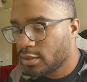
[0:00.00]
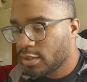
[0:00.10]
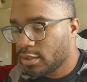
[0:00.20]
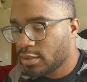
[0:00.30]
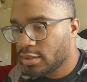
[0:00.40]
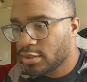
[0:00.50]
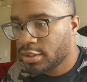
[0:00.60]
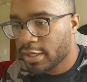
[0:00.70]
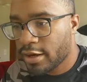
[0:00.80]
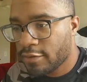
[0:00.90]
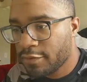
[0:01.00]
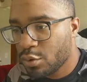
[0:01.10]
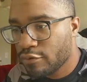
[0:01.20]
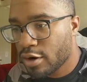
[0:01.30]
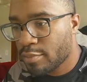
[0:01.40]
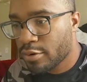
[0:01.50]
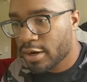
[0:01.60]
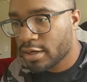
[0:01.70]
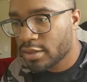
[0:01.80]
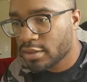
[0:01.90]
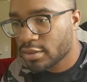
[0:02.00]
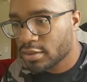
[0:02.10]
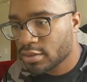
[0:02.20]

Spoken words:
then check out a few of our products.